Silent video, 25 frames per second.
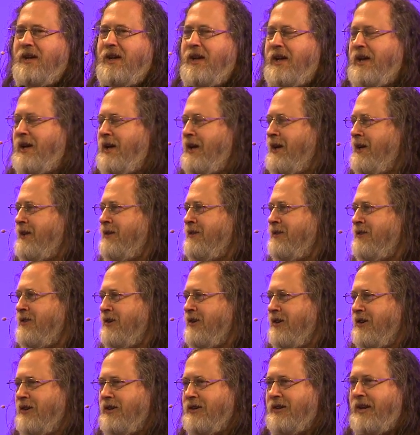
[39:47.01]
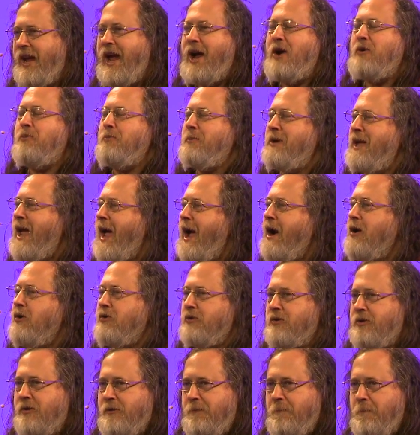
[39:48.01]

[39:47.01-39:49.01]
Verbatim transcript: and count me out.